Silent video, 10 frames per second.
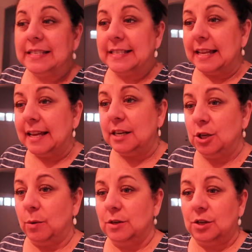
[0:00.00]
send that
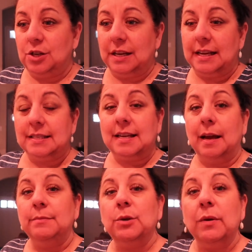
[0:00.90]
to her so she has
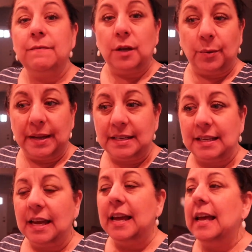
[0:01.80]
time to review
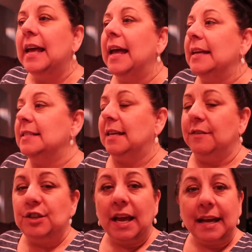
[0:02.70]
it, see
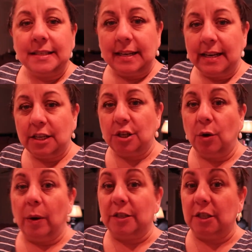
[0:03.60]
if she has any
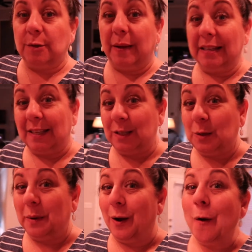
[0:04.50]
additional questions because this
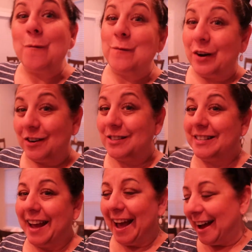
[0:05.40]
will be her
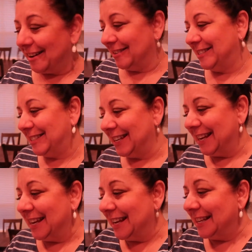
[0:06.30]
first house.
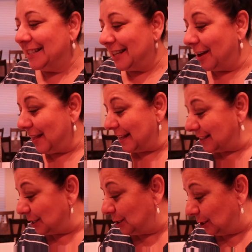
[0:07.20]
So
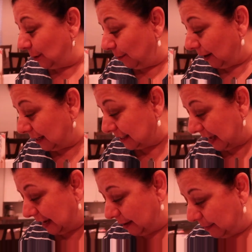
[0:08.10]
that's super
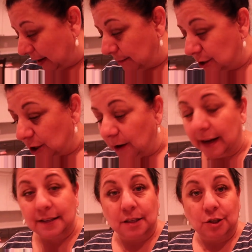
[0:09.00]
exciting, but I'm sure
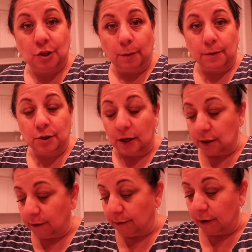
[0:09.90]
it's super
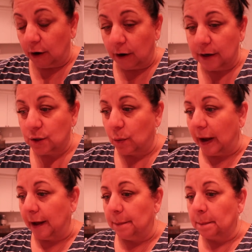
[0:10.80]
stressful for her as
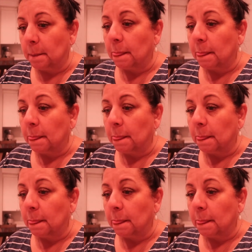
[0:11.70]
well.